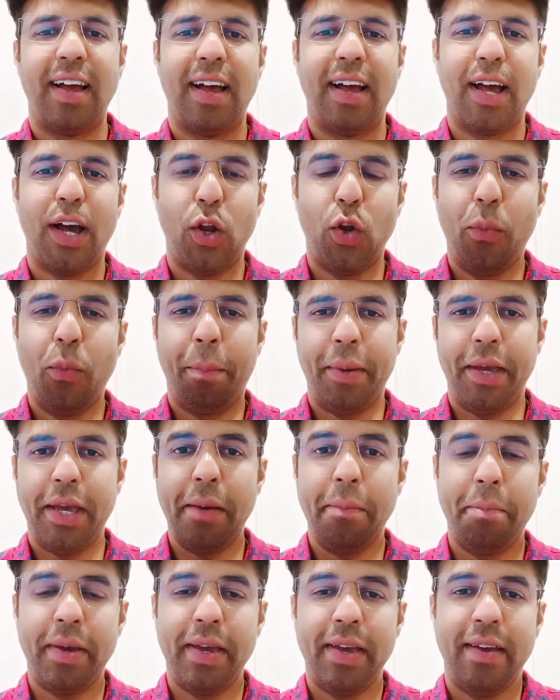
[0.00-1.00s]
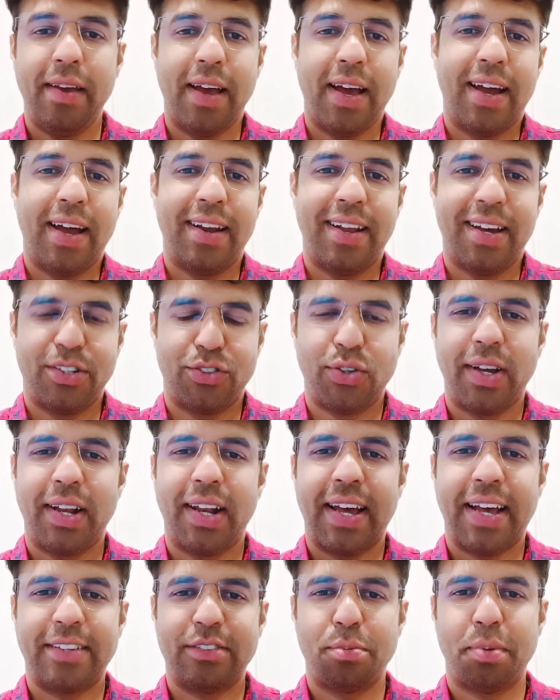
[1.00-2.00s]
Hello, PMP and Agile
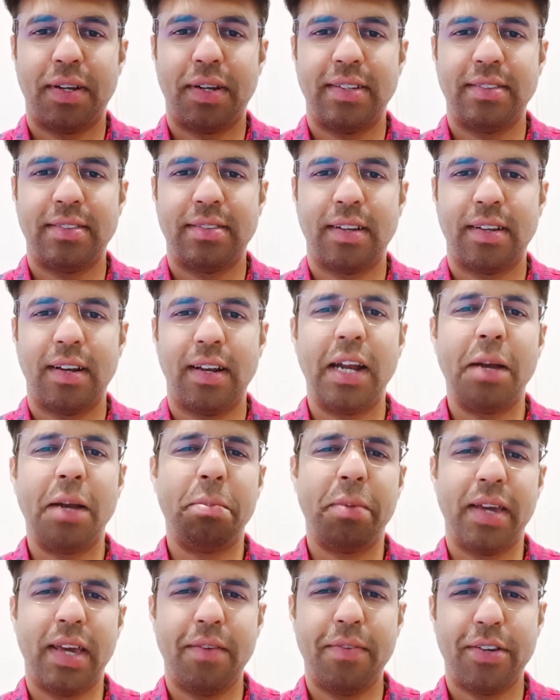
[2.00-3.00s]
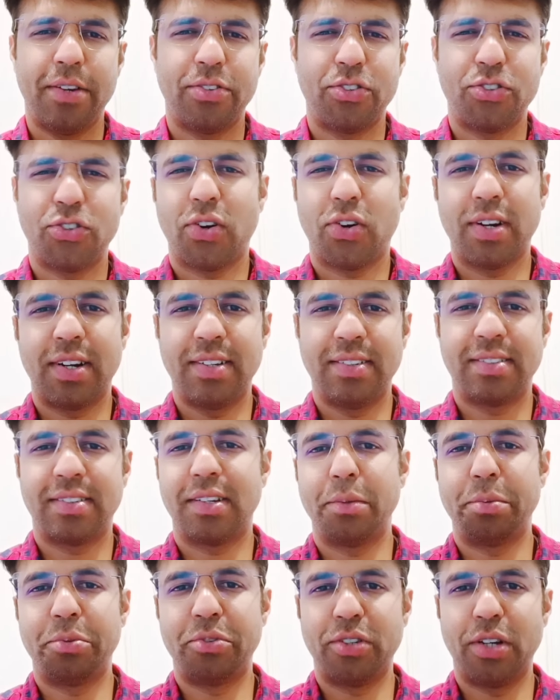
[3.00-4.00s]
aspirants. Let me give you a short
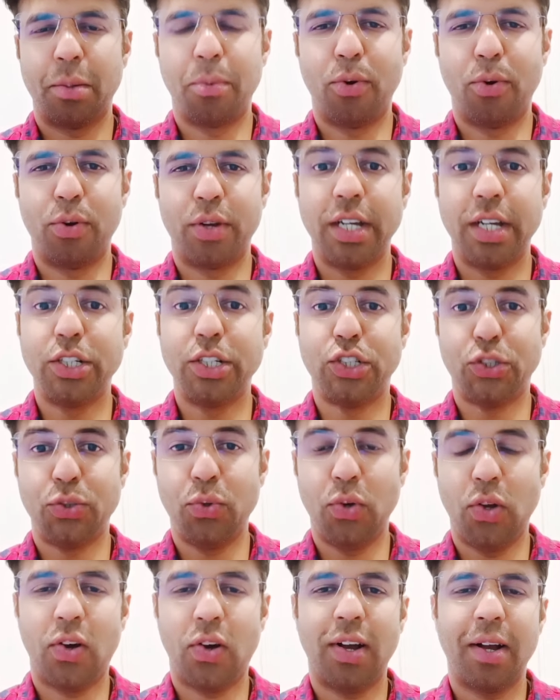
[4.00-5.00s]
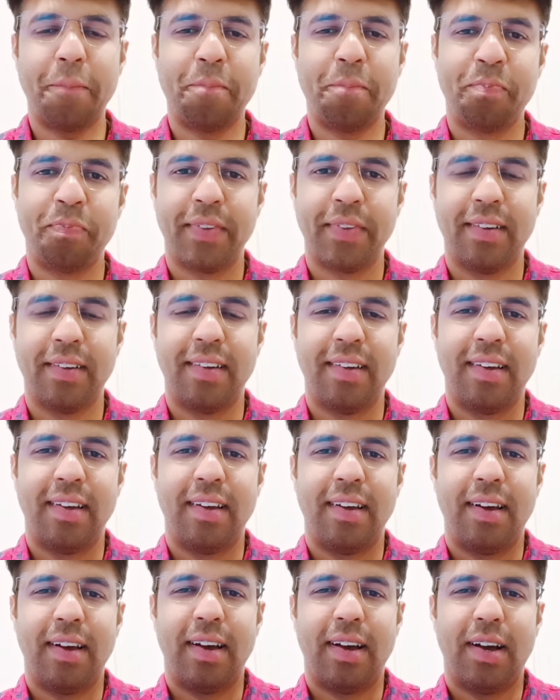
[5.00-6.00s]
description about issue log.
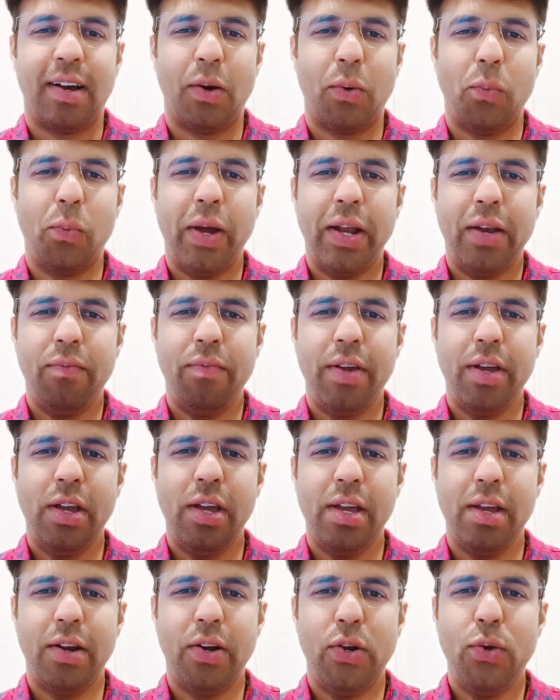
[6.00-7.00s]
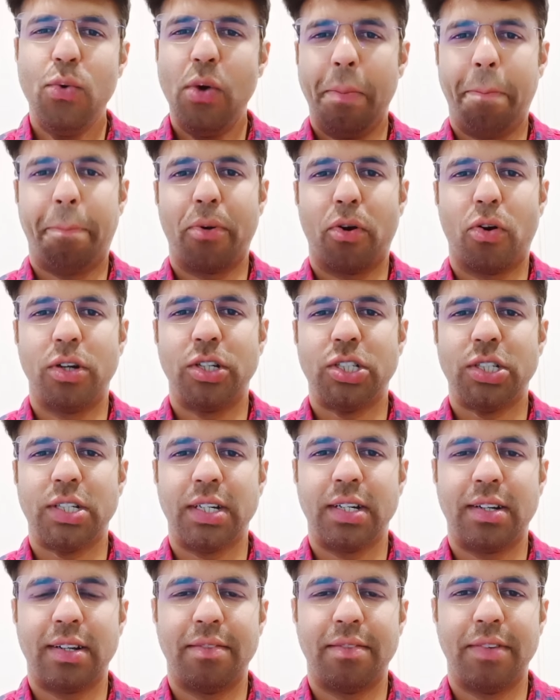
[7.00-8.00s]
When we do a
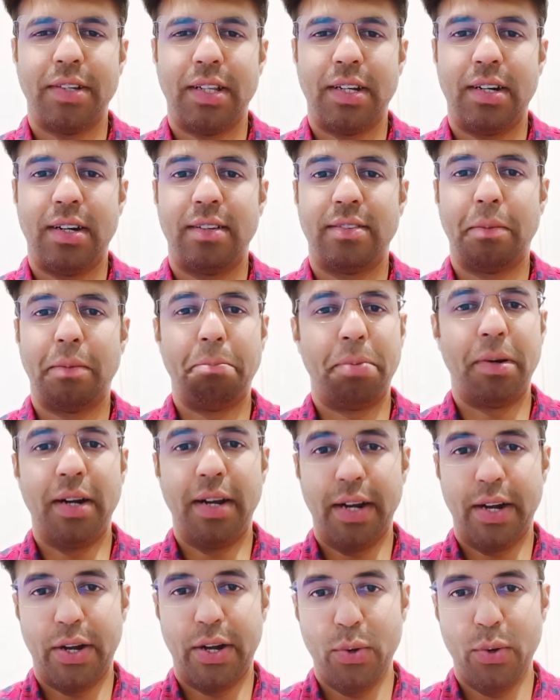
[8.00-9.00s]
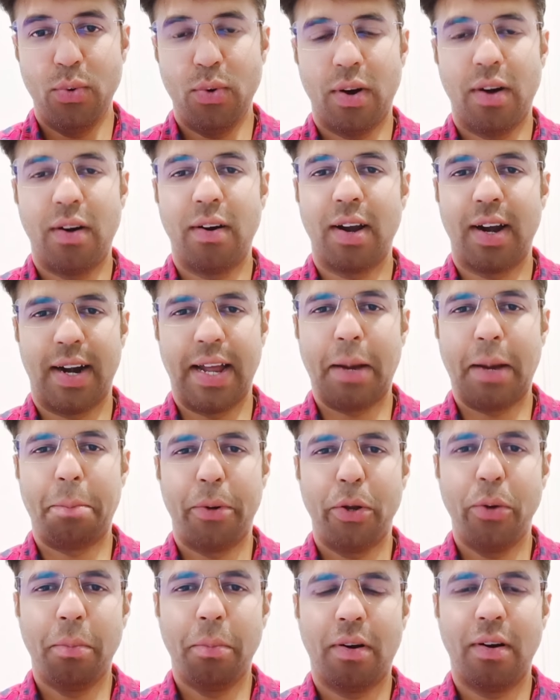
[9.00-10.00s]
project, whether it is a predictive or
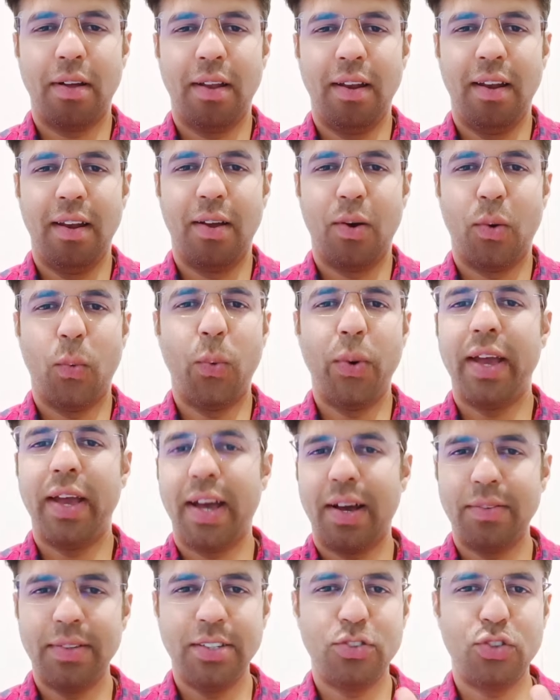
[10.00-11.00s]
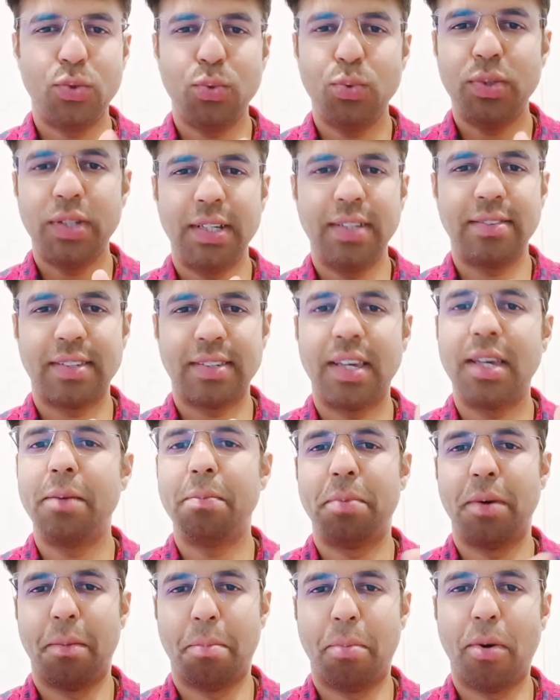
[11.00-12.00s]
adaptive model, we have these two things
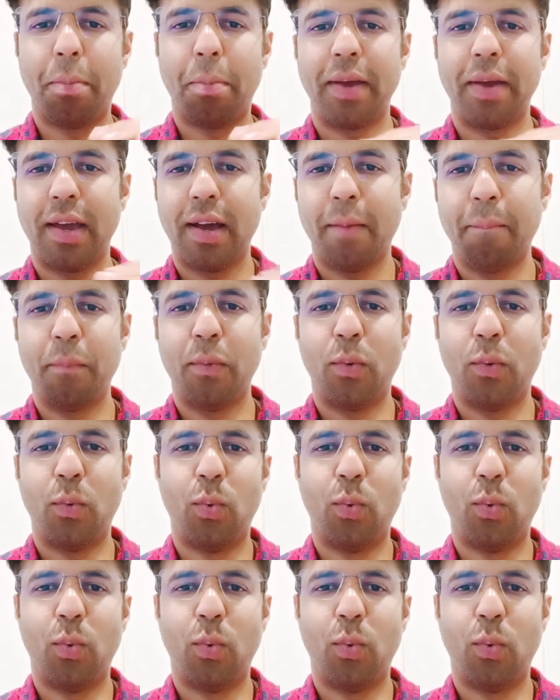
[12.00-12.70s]
keep popping up.